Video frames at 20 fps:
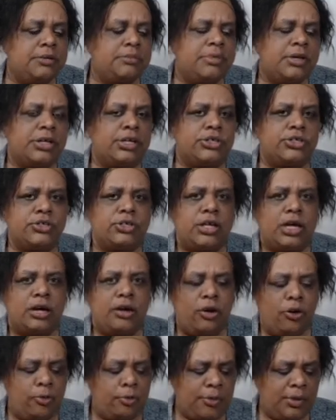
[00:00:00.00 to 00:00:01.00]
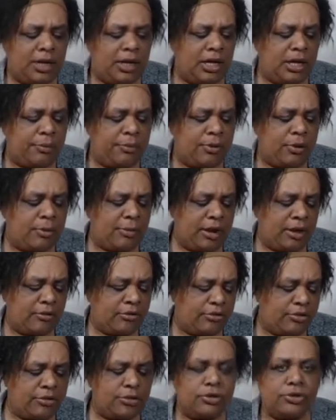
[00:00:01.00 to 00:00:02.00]
because you're not opening up your
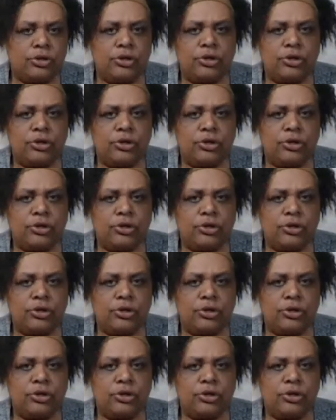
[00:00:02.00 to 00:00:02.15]
mouth.